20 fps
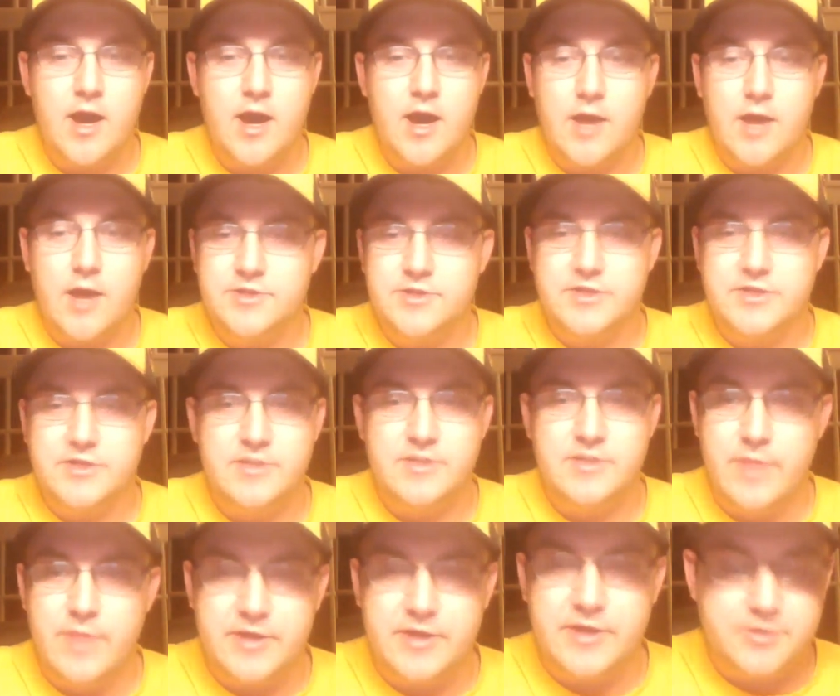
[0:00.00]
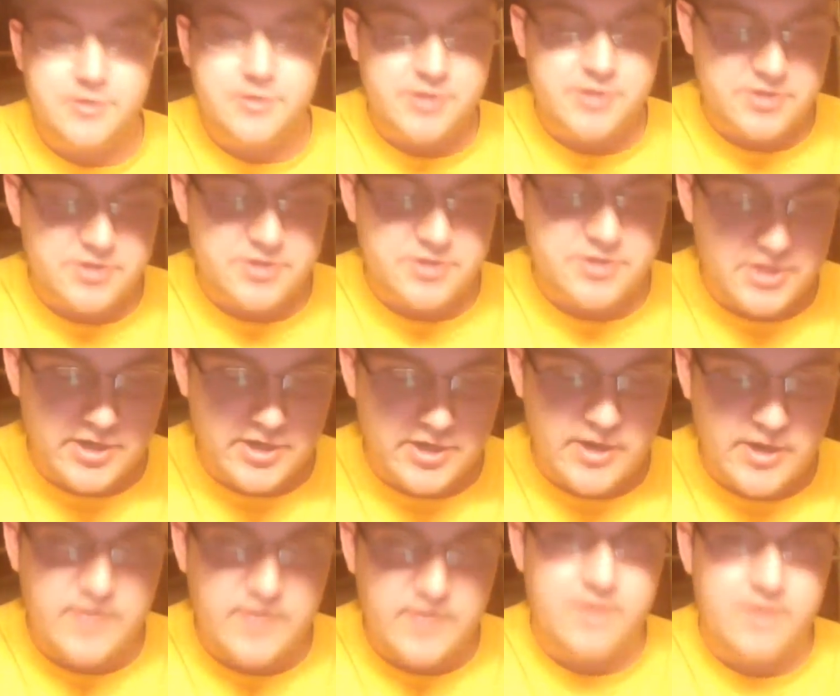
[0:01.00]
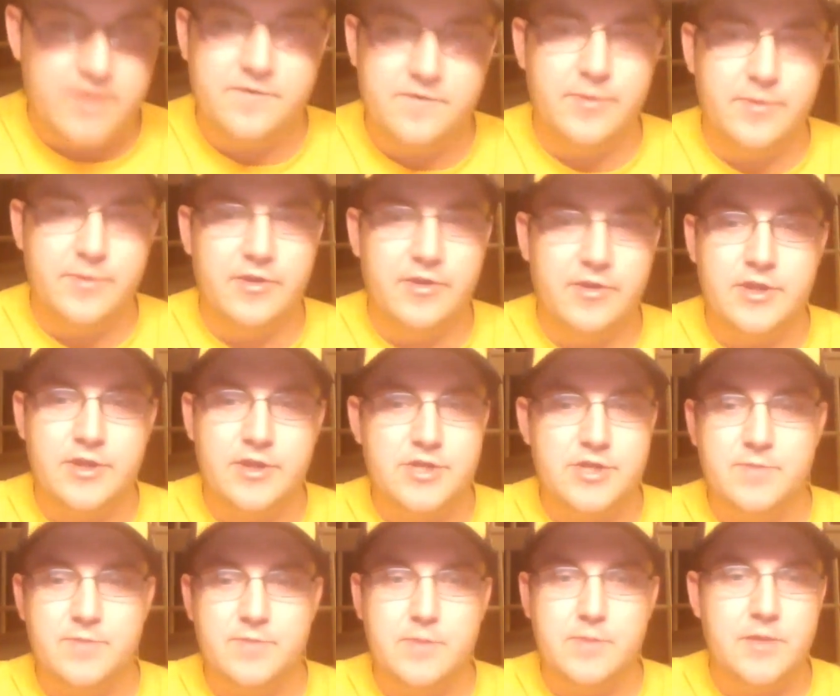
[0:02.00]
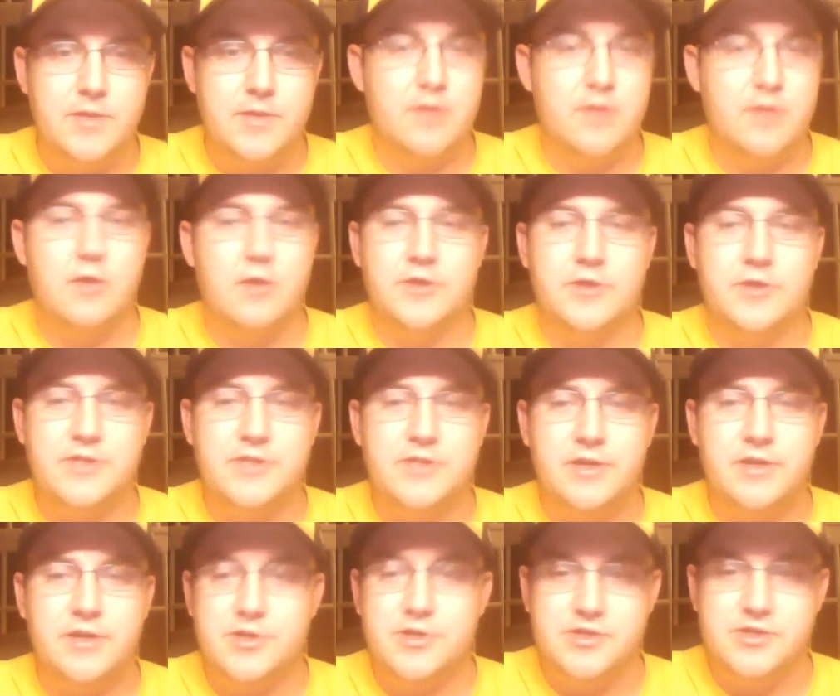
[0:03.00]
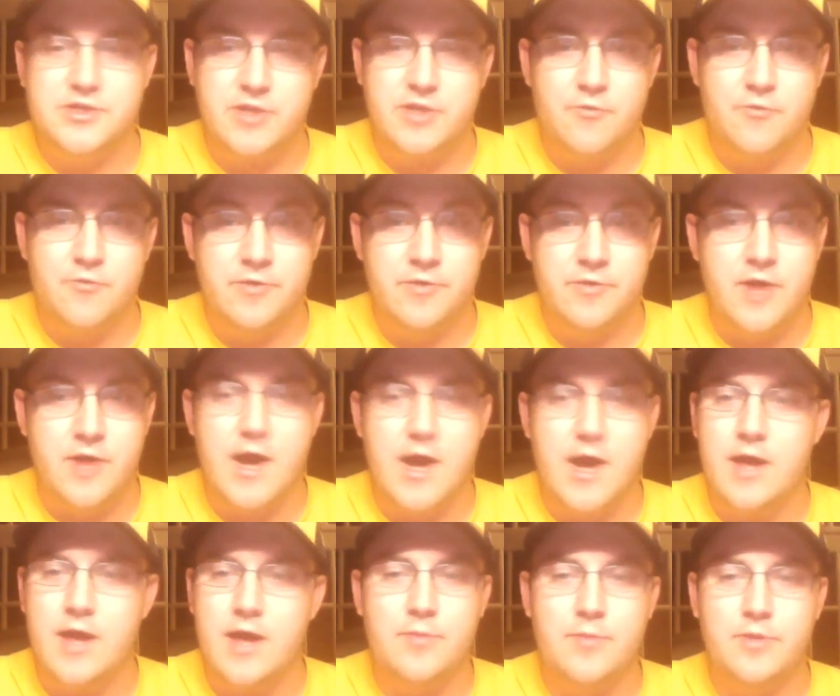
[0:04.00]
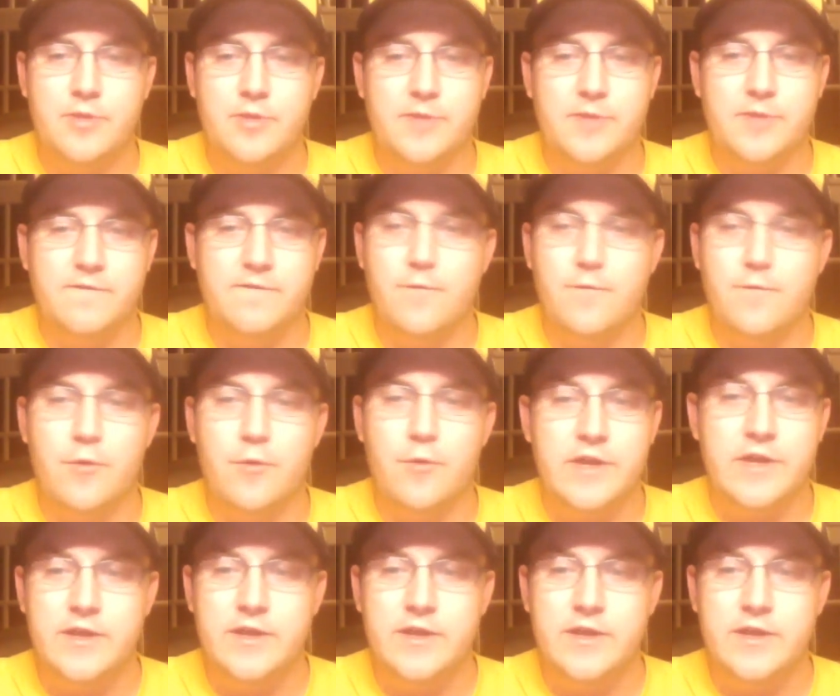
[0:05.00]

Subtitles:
just because the minutes are so secure. And then if you're building a GPP, Clarkson can just get real hot and put up like 40.